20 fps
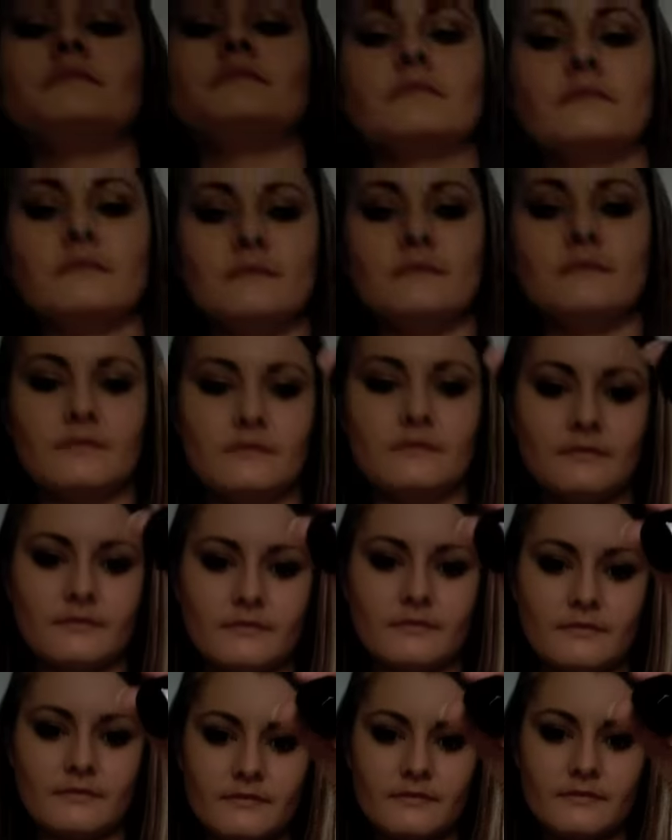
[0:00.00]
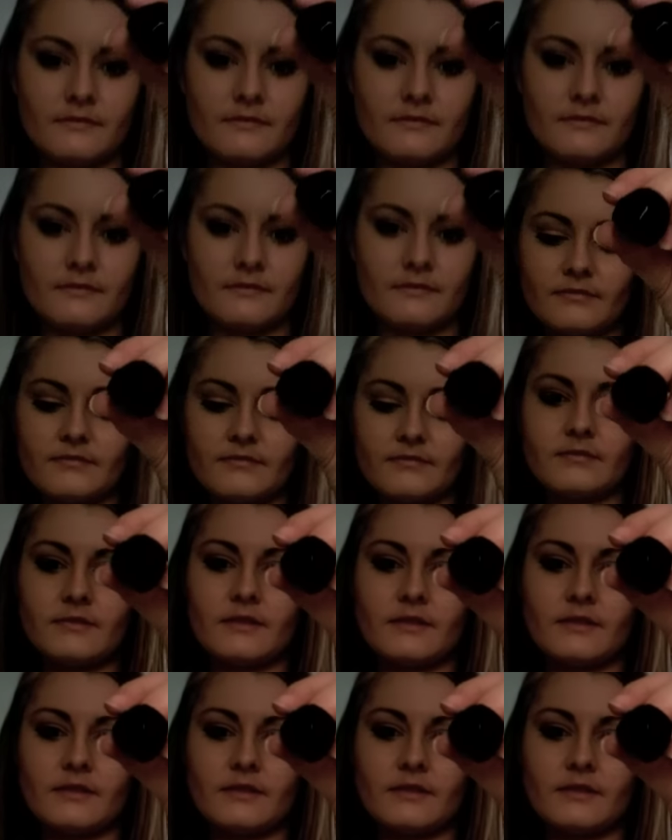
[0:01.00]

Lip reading: (silence)